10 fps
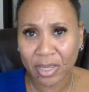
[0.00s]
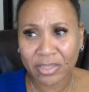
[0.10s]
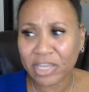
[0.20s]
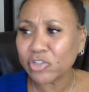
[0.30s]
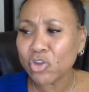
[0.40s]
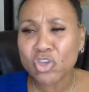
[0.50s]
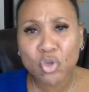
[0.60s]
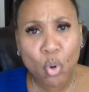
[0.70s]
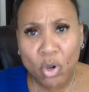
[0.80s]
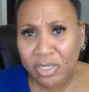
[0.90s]
These are
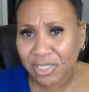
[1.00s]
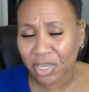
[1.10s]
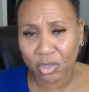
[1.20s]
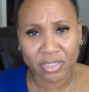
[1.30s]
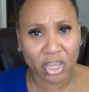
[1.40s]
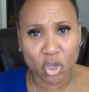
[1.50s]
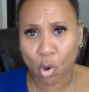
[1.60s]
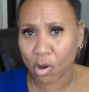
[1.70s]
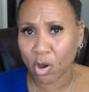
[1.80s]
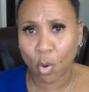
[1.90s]
your skills that you
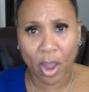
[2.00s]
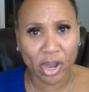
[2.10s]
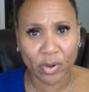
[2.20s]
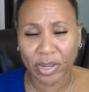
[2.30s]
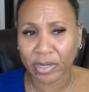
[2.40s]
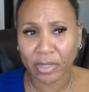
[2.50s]
are acquiring.